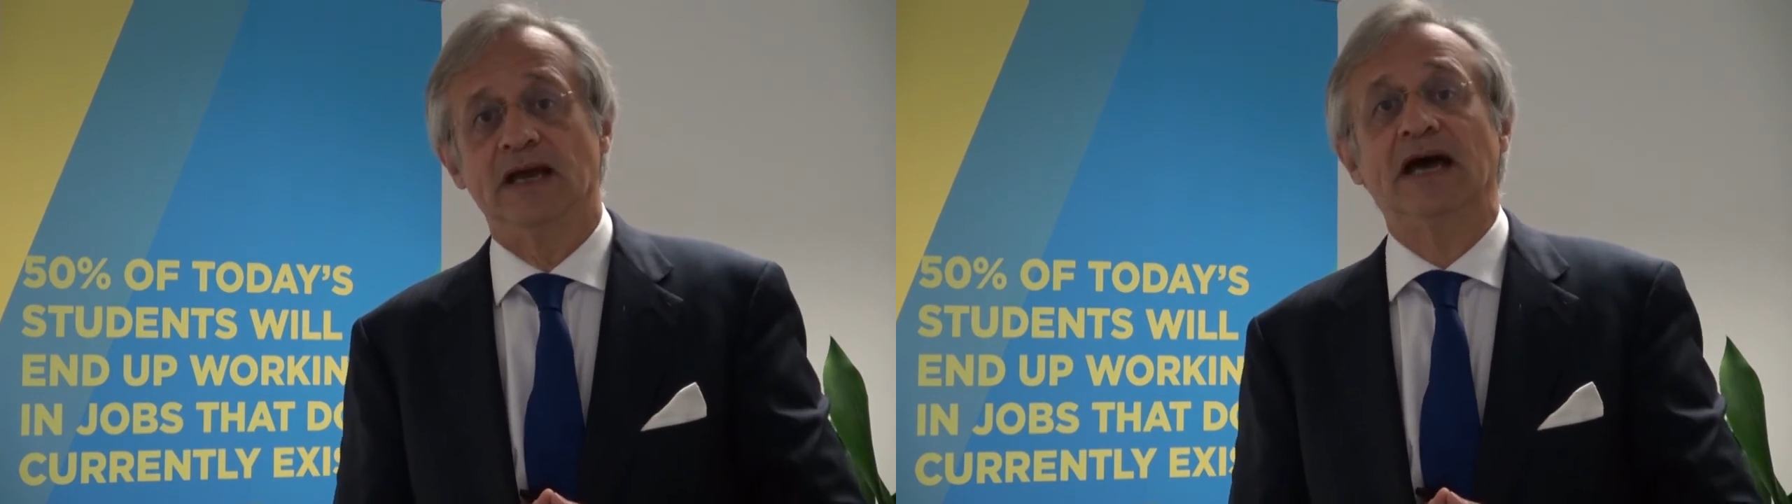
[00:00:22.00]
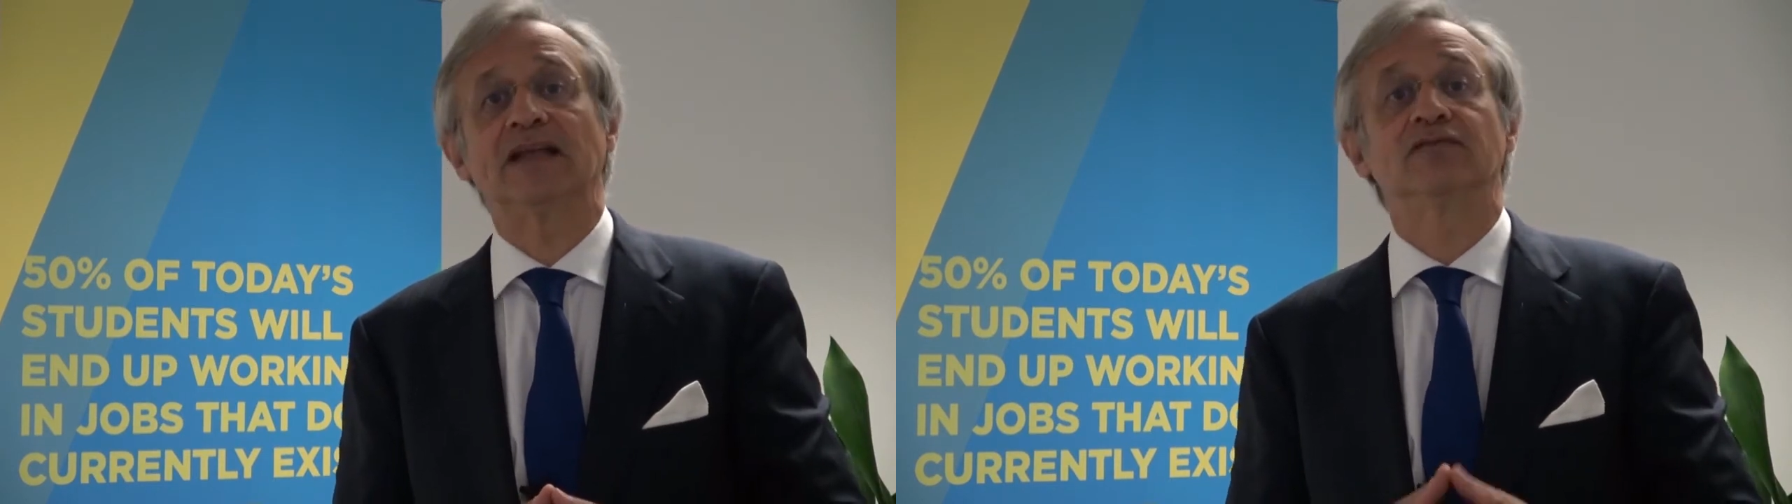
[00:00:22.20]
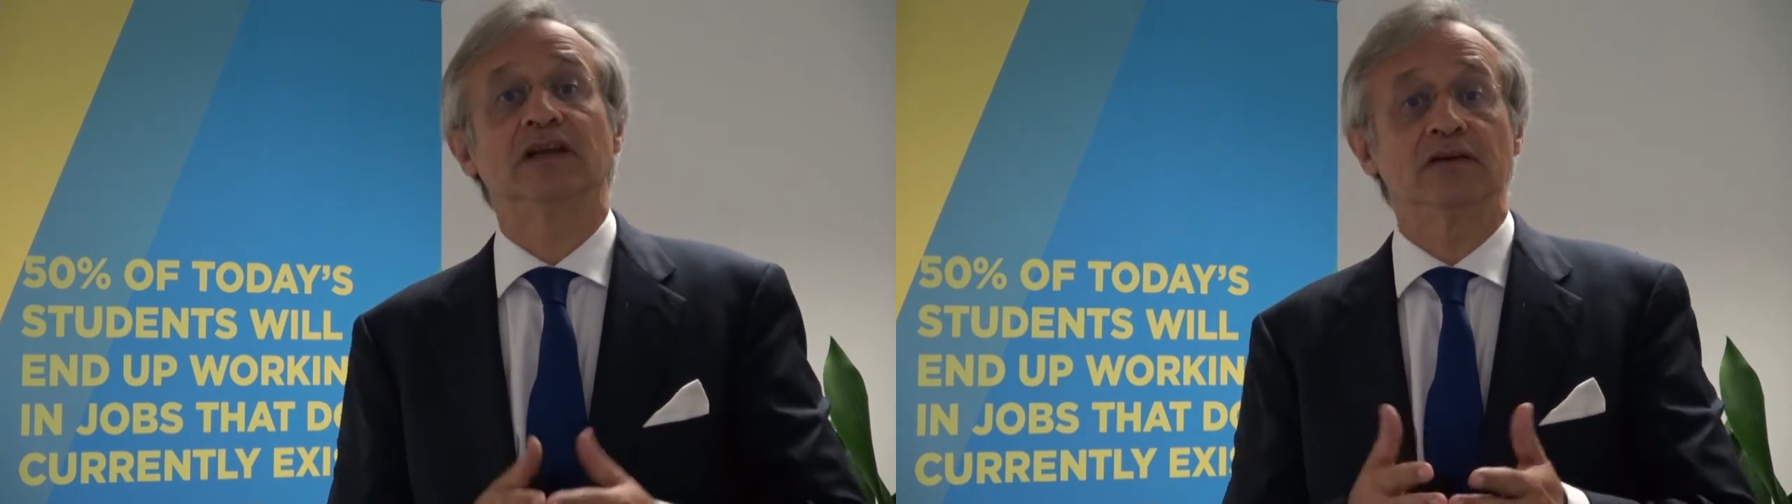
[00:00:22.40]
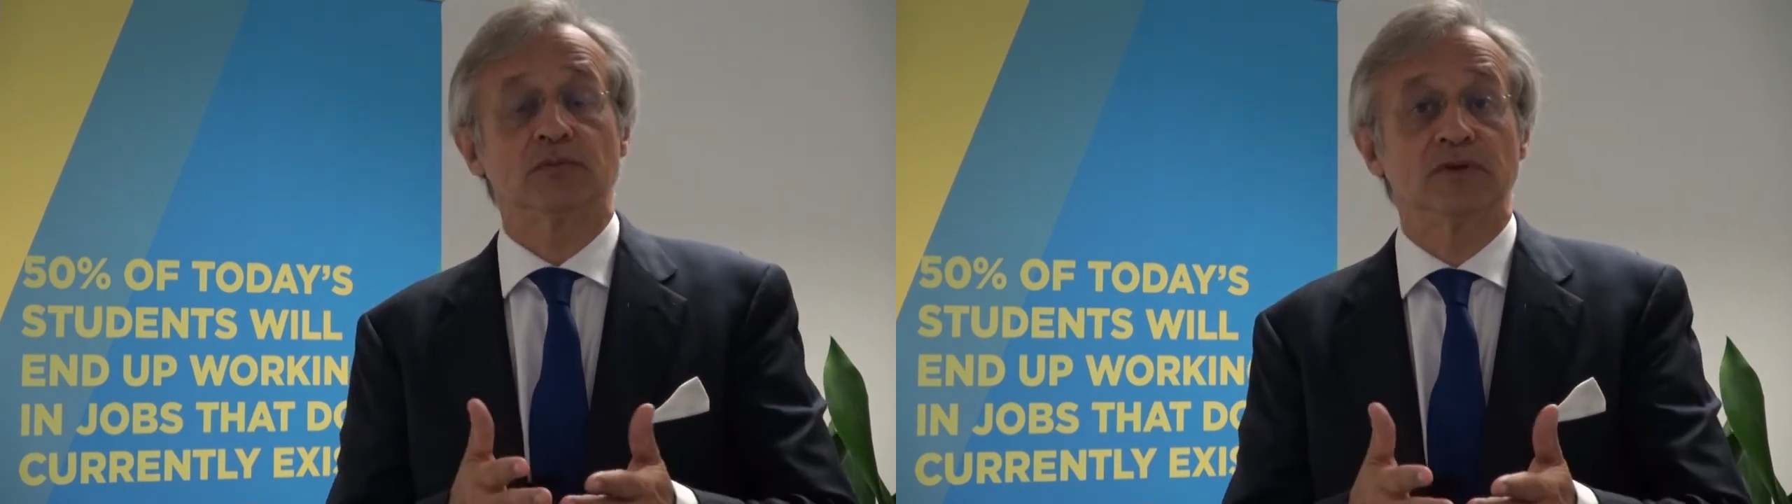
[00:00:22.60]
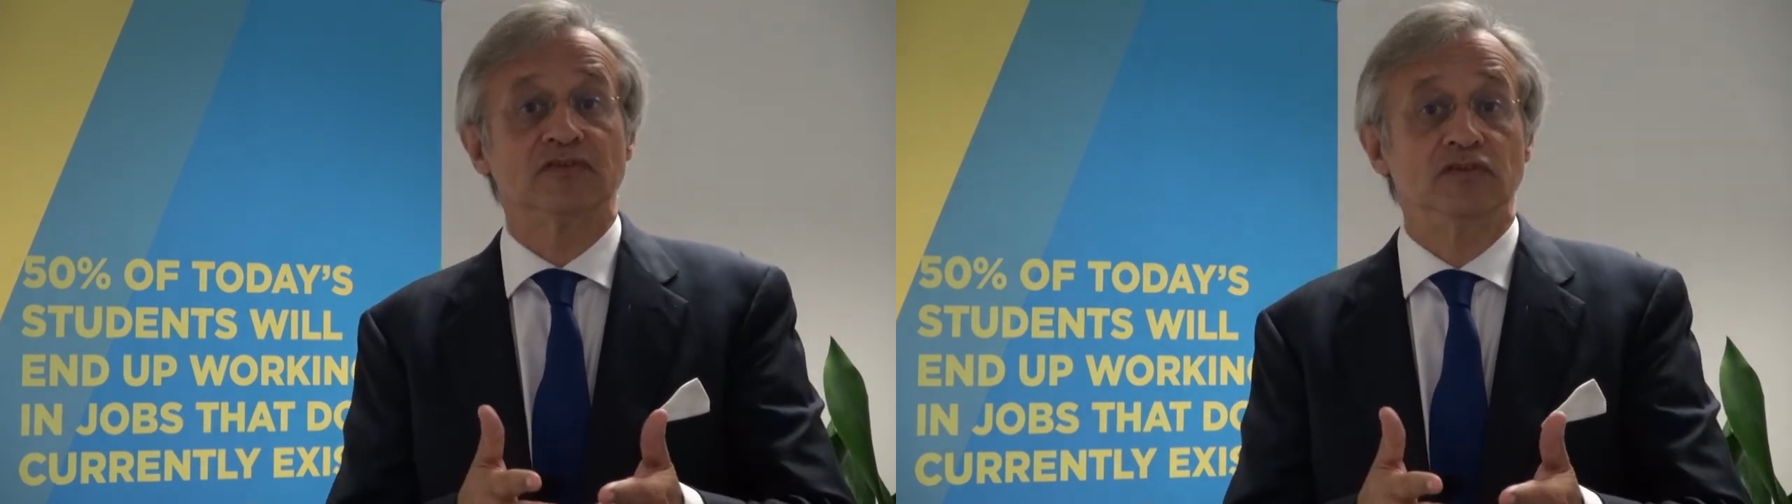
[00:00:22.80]
At
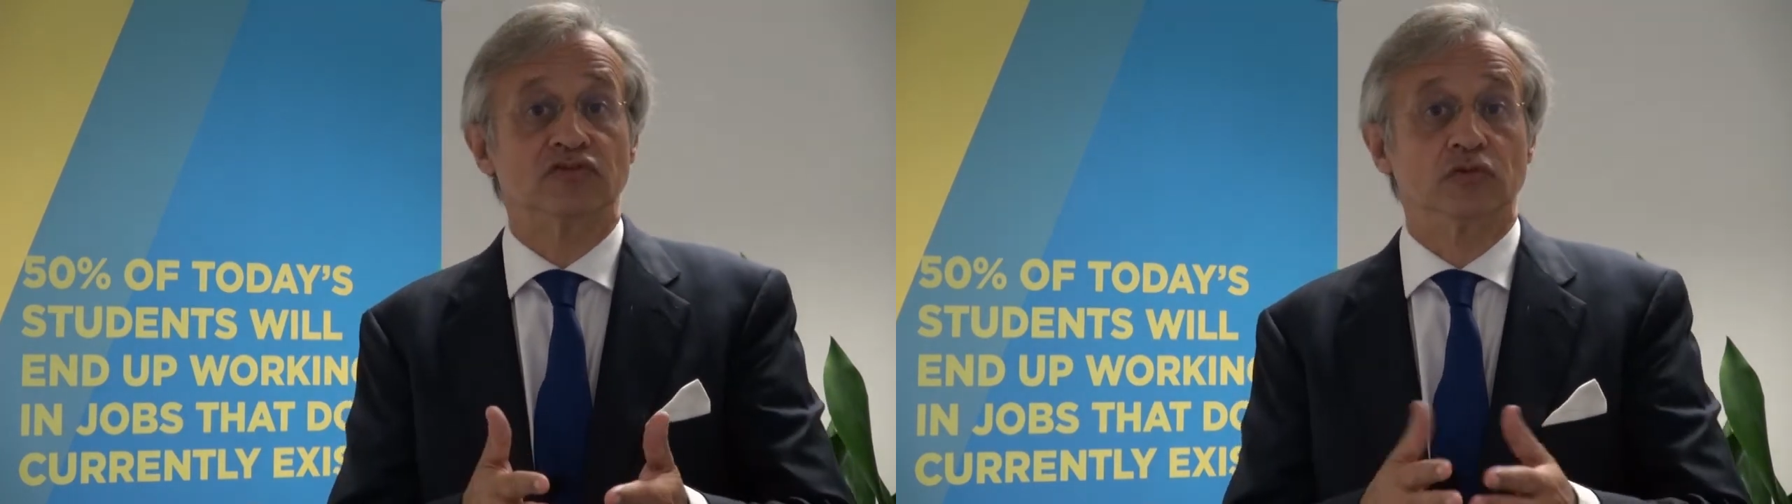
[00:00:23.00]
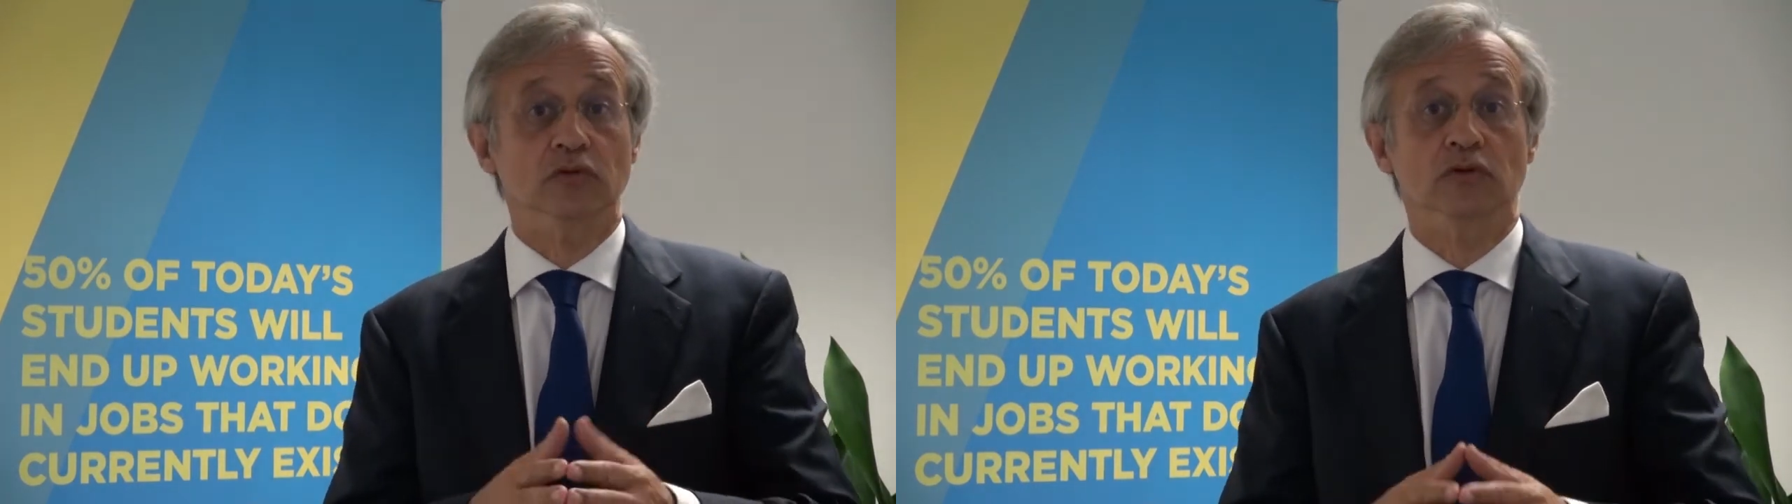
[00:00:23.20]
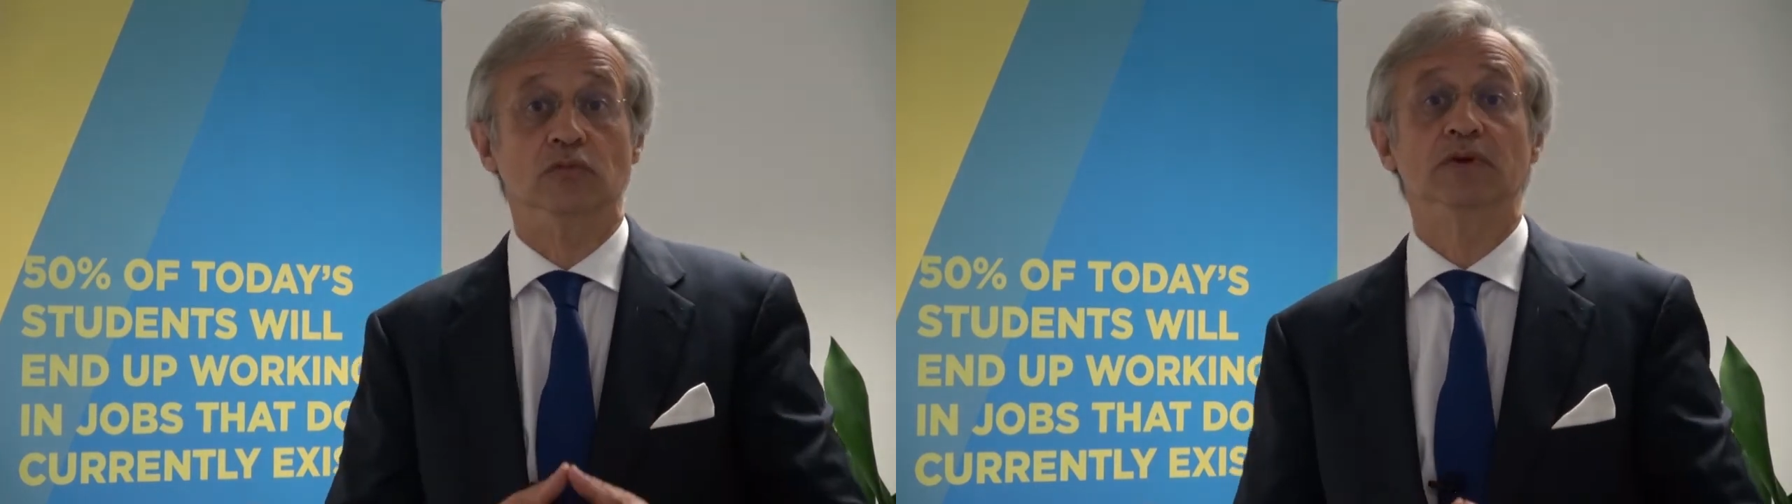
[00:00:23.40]
Vlerick Business School,